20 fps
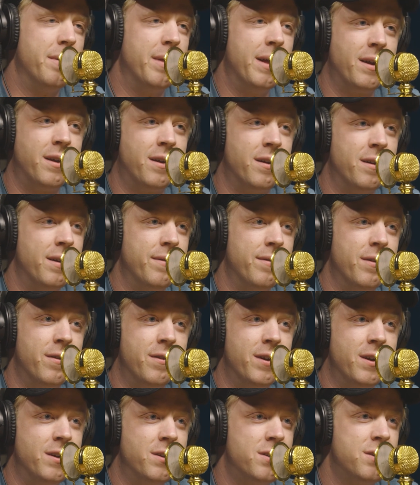that couldn't even
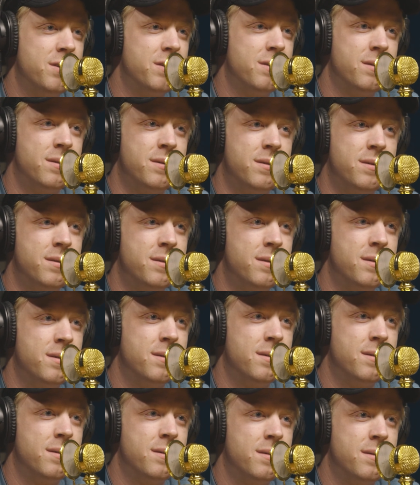reach,
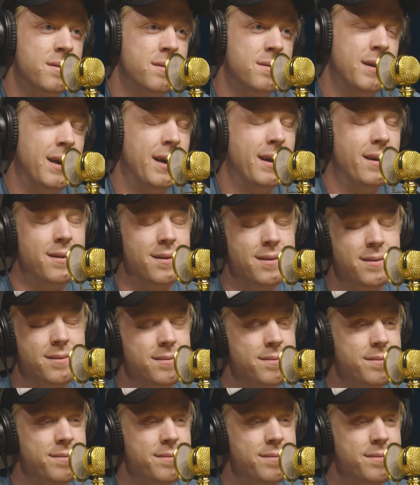I don't know.